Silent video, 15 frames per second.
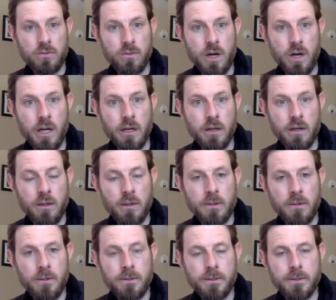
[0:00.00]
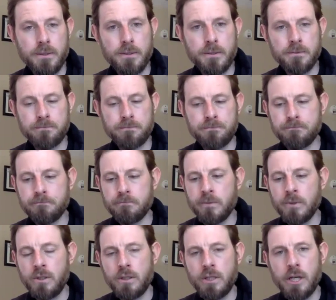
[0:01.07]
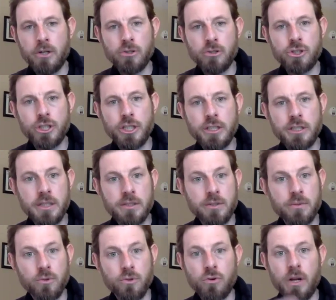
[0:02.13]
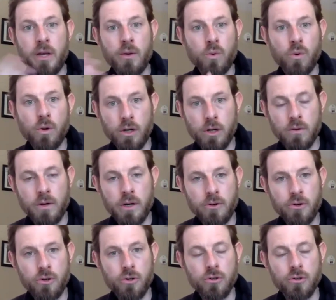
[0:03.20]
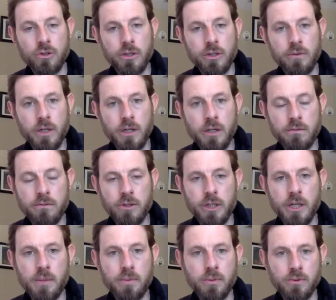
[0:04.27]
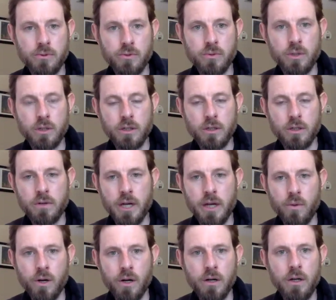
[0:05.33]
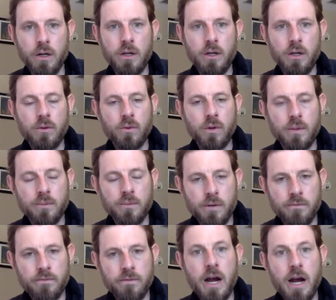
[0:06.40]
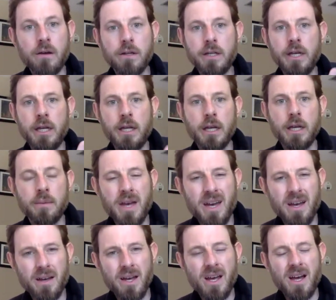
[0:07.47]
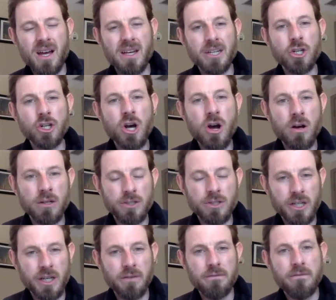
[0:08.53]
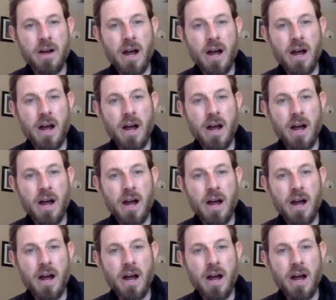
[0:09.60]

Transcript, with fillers: right? Um, Carol Sheets has some great work around early recovery couples work, right? Where, where I'm, I'm validating, I'm uh, acknowledging and